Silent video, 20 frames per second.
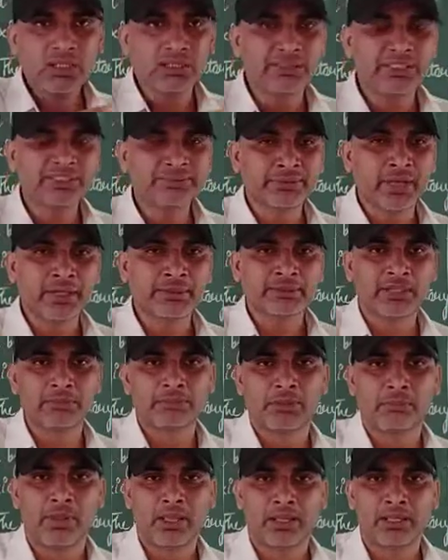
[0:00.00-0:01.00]
these kinds
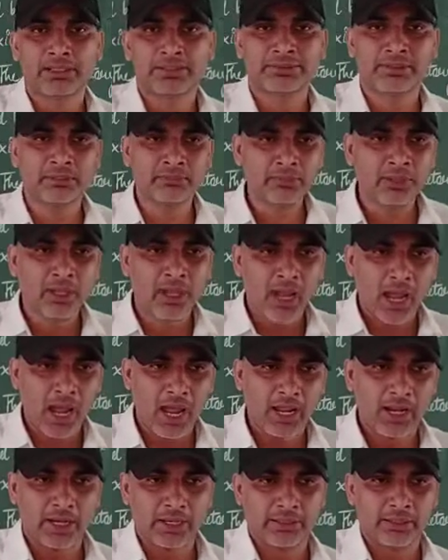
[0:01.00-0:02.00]
of the mechanism,
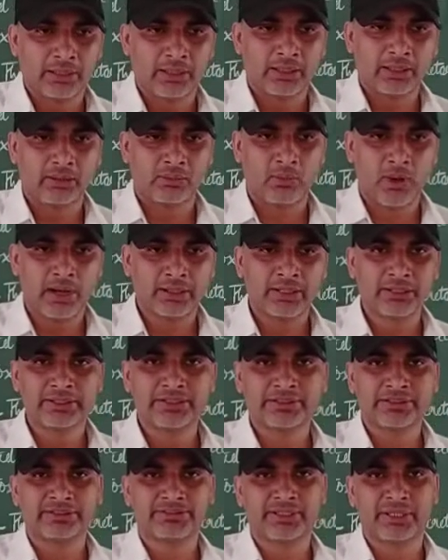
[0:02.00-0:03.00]
and water
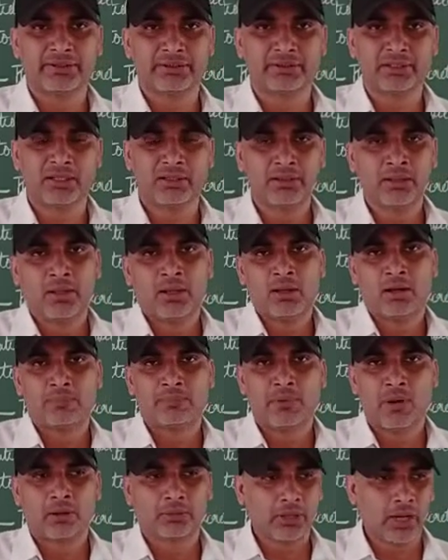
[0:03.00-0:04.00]
is essential
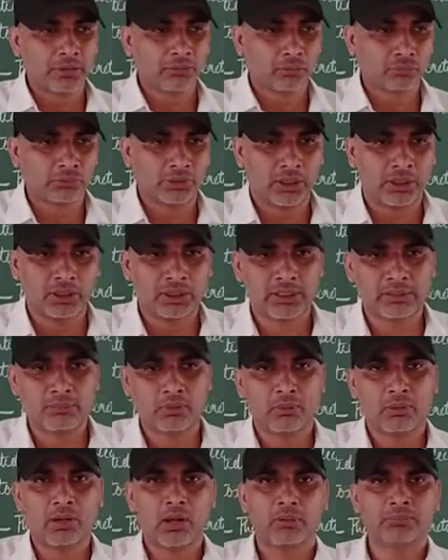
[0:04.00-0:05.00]
for that to the
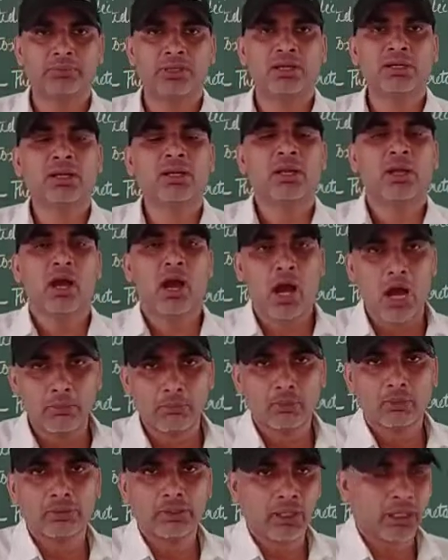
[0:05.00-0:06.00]
removal of the
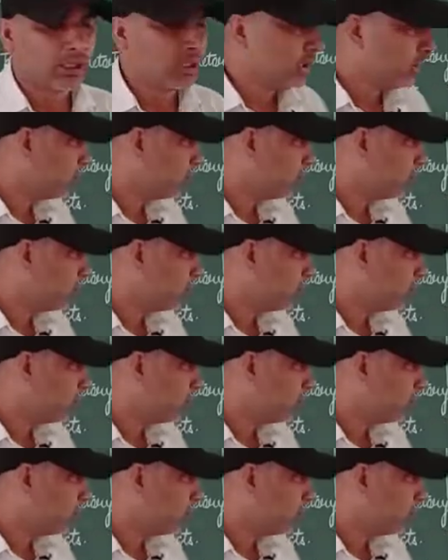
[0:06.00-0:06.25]
ammonia.